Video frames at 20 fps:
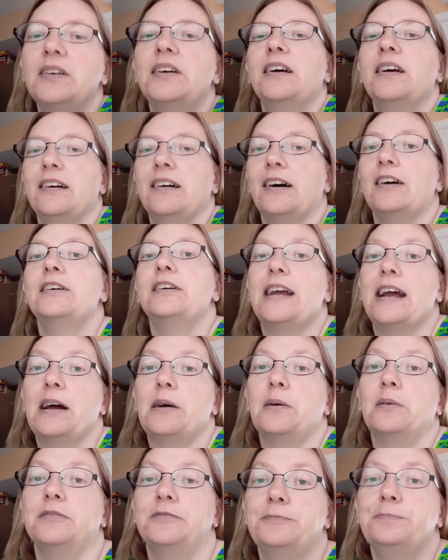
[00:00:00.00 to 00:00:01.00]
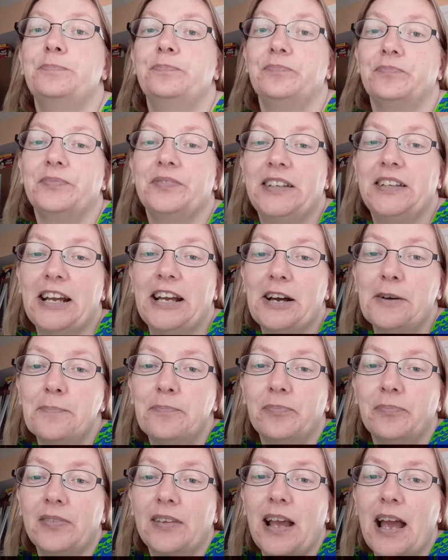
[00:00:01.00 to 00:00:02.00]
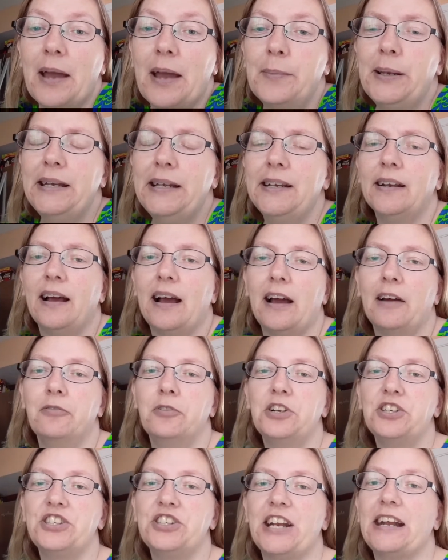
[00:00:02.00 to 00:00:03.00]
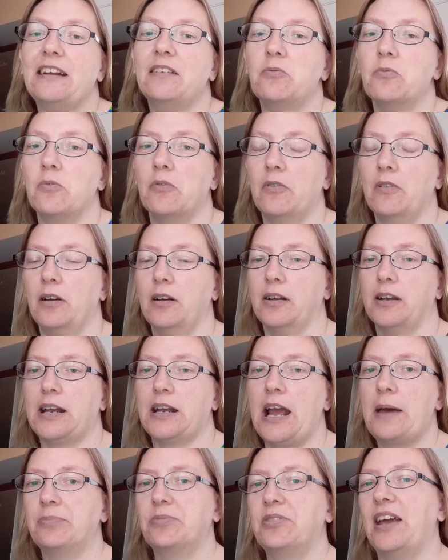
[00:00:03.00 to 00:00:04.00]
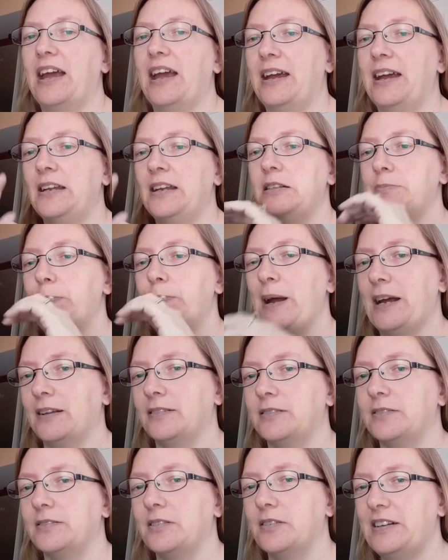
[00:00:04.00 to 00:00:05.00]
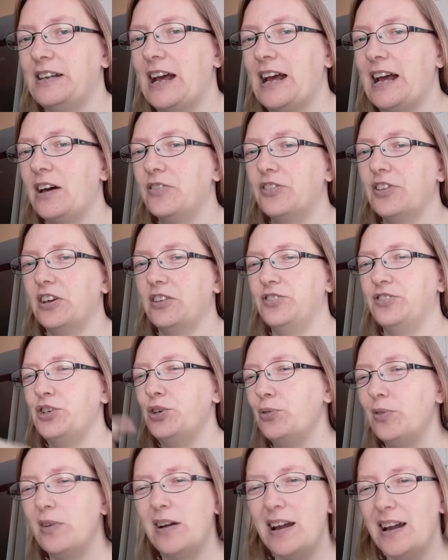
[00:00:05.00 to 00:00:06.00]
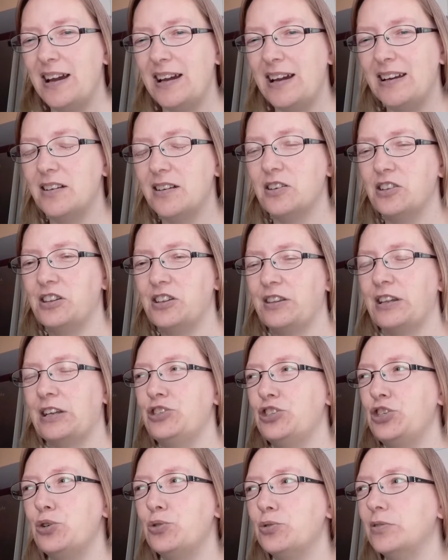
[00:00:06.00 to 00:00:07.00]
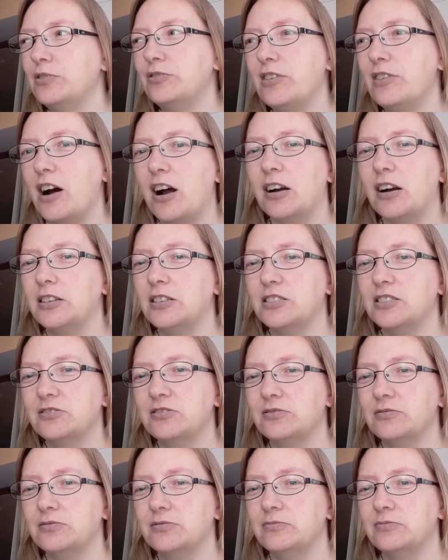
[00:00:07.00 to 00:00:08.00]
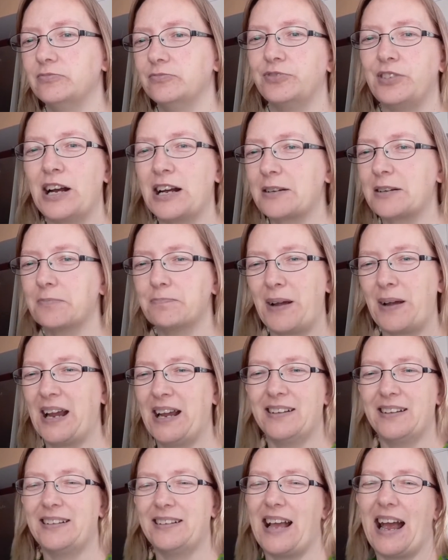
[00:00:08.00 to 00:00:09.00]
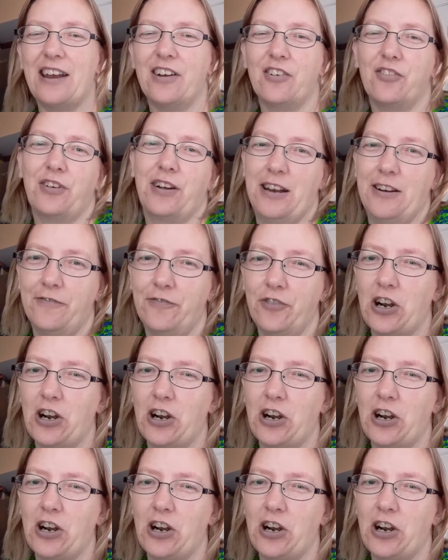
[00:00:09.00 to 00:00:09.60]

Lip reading: Oh, yeah. Yep. I mean, I wish they kept the 80s bands. Now the new hard rock bands, I don't care for.